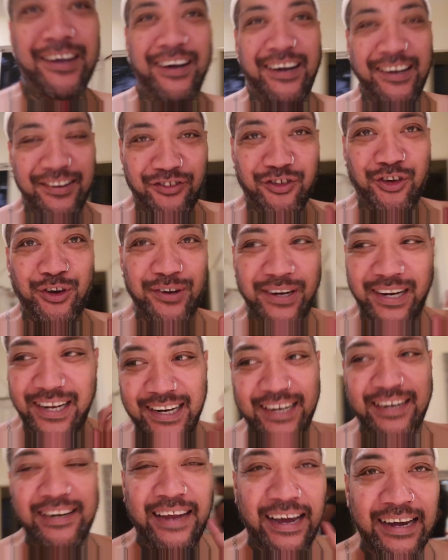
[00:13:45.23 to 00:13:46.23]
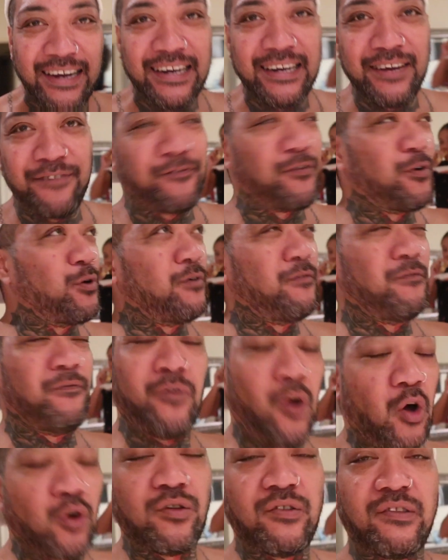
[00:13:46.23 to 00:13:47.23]
guys, tune in daily for
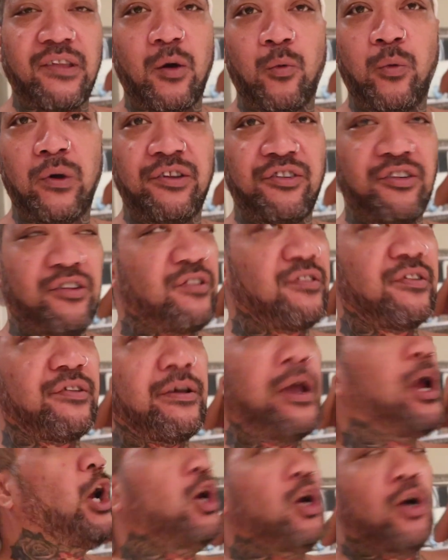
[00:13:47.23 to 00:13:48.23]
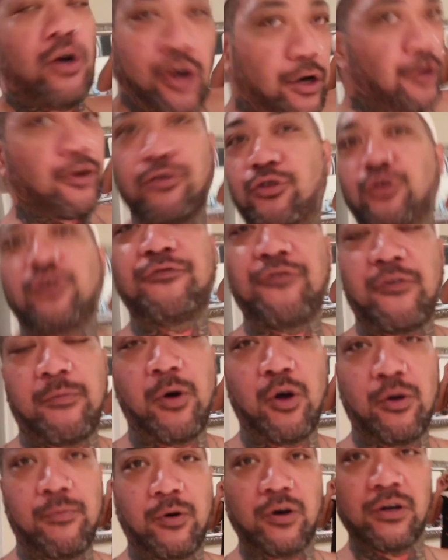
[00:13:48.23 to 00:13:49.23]
vlogs that we're just gonna do from
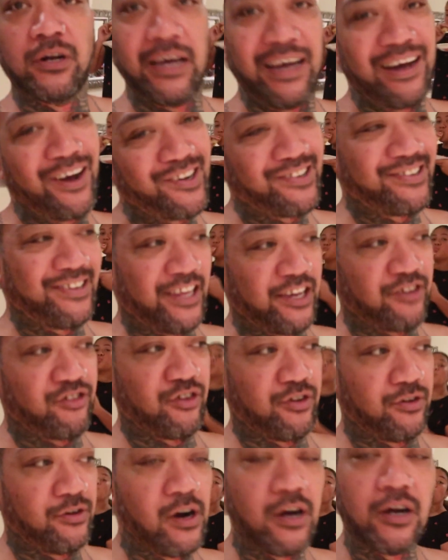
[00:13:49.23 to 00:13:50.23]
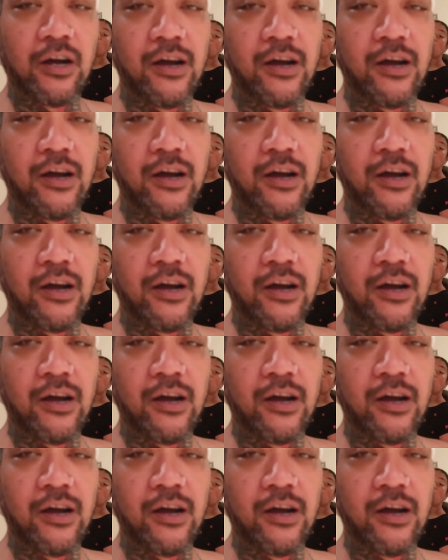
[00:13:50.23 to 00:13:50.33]
home on our isolation. All right,